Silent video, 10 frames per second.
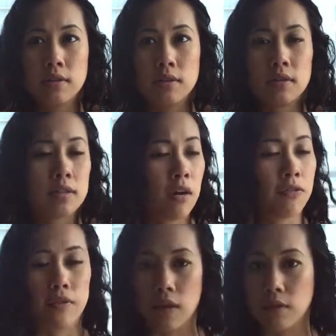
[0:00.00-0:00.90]

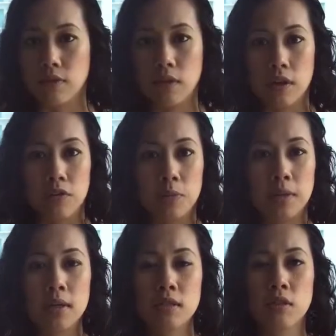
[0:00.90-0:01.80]
self-love, if you
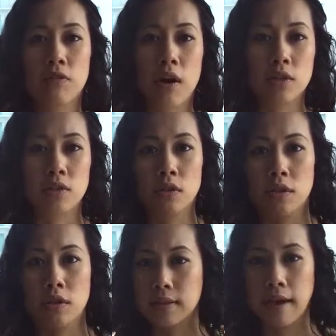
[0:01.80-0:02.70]
begin to
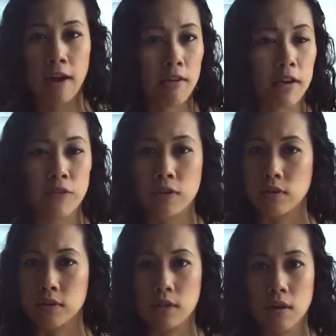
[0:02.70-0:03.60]
foster caring for
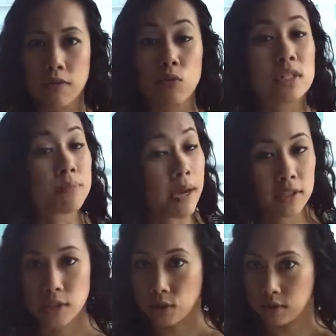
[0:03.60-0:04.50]
yourself,
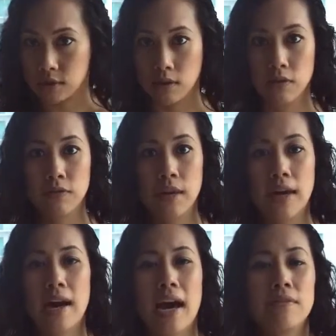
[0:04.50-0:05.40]
respecting yourself,
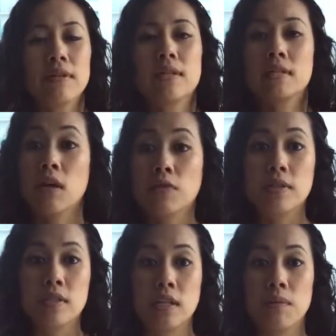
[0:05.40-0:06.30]
having this
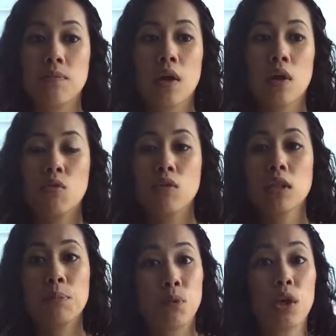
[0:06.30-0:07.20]
self-esteem,
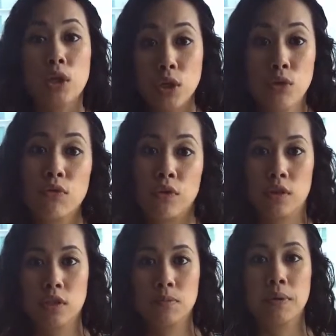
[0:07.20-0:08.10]
really putting you
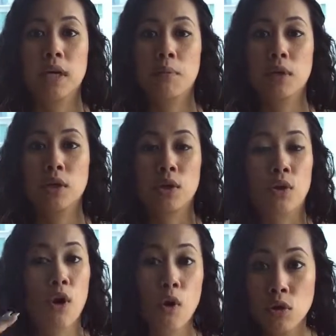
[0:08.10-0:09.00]
first, becoming
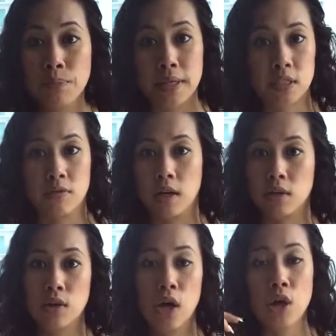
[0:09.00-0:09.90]
your own best
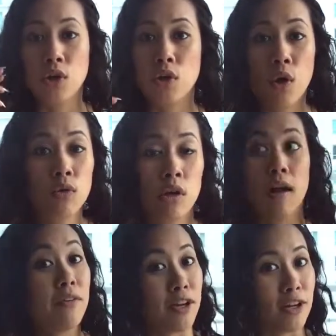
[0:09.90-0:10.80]
friend, your own
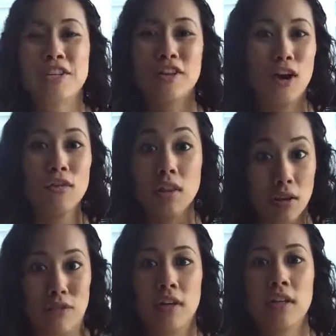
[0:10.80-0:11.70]
confidant, your own
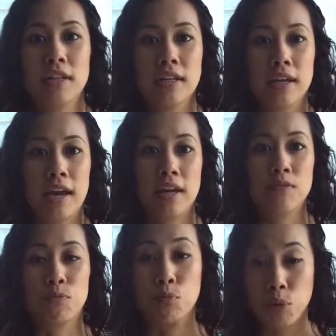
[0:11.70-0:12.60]
lover,
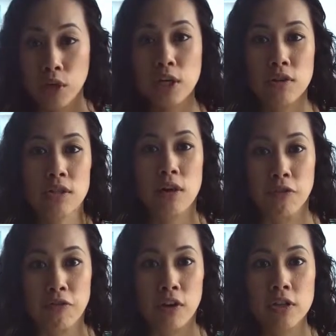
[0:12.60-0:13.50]
and putting
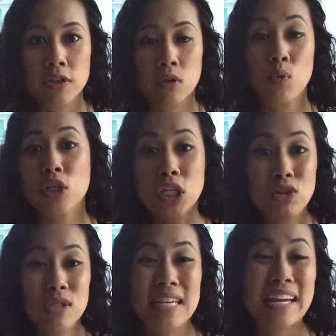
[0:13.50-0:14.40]
yourself first. When
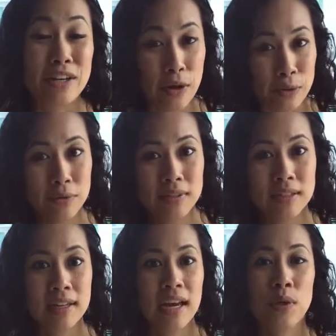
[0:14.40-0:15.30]
you say no
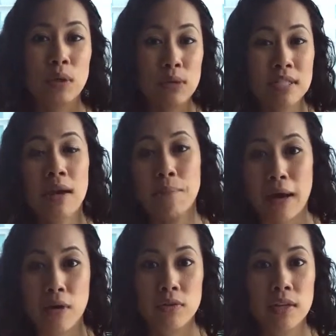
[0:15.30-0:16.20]
and when you set
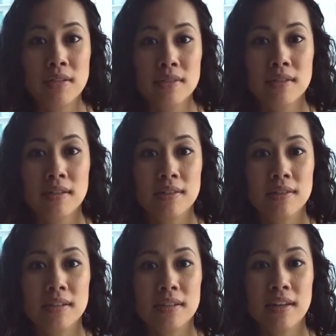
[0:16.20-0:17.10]
boundaries,
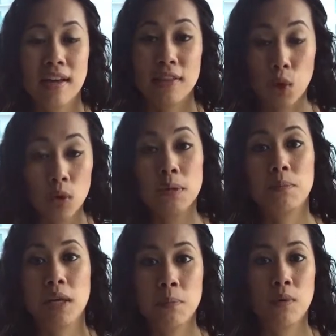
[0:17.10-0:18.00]
there will be
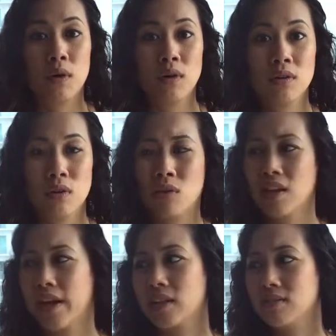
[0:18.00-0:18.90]
people who are
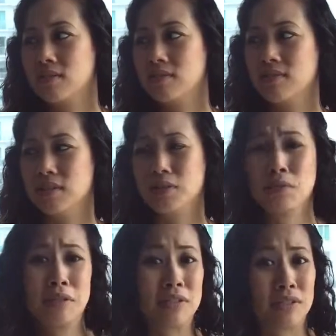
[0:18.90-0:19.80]
like,
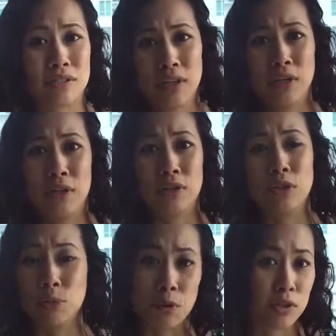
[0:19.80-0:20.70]
who is this
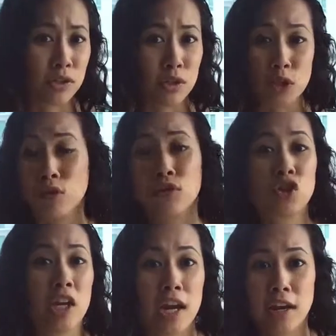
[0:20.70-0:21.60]
new person? You've
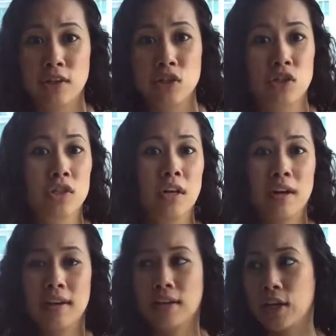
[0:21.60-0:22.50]
changed.
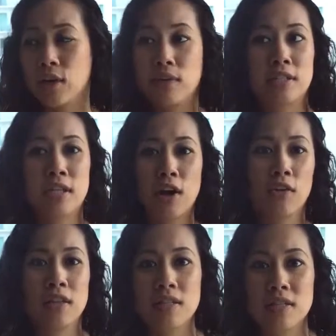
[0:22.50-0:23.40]
You know, they say all
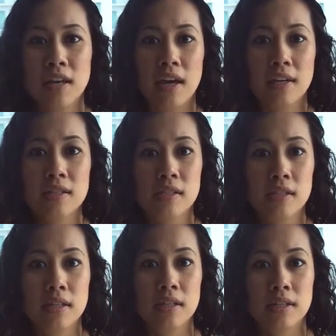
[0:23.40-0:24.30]
these
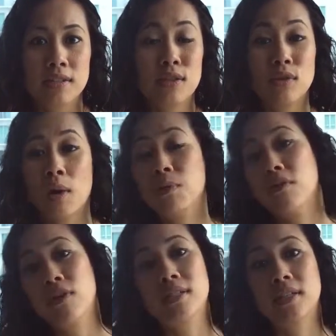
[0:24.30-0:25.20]
things. Do not be
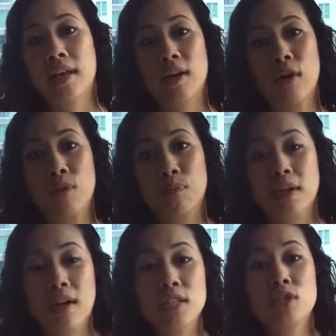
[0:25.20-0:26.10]
afraid to let go,
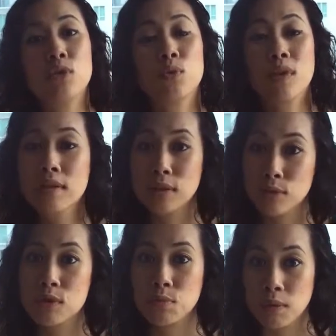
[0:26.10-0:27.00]
because you will
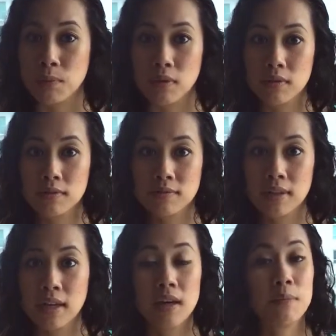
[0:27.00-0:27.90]
lose people.
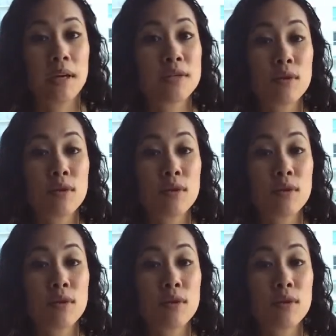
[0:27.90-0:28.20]
Because